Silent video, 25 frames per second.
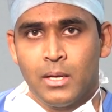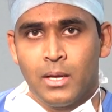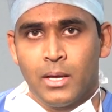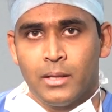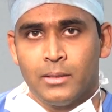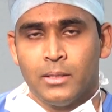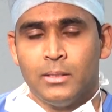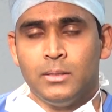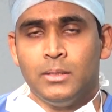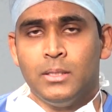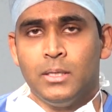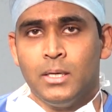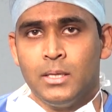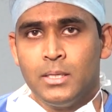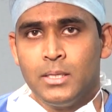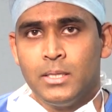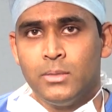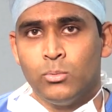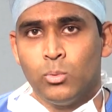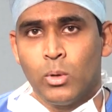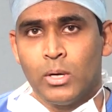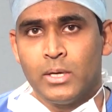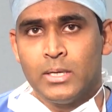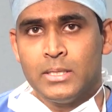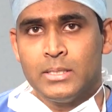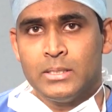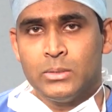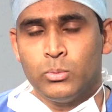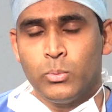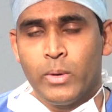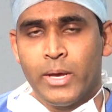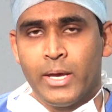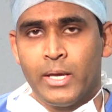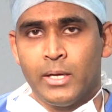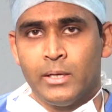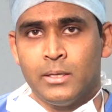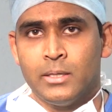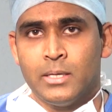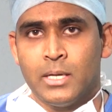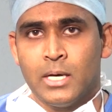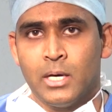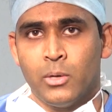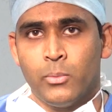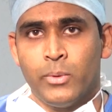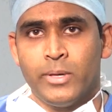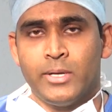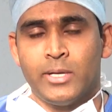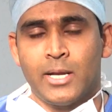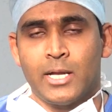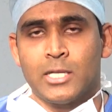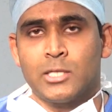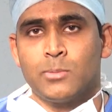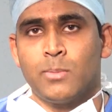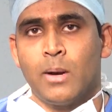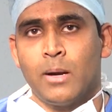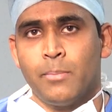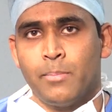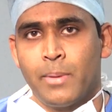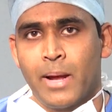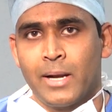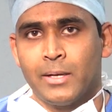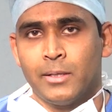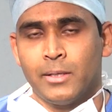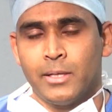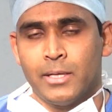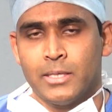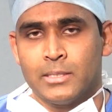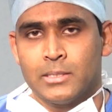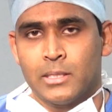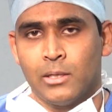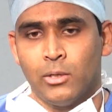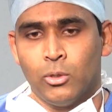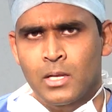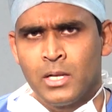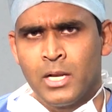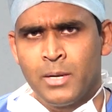And the third one is where uh, we transplant pancreas alone.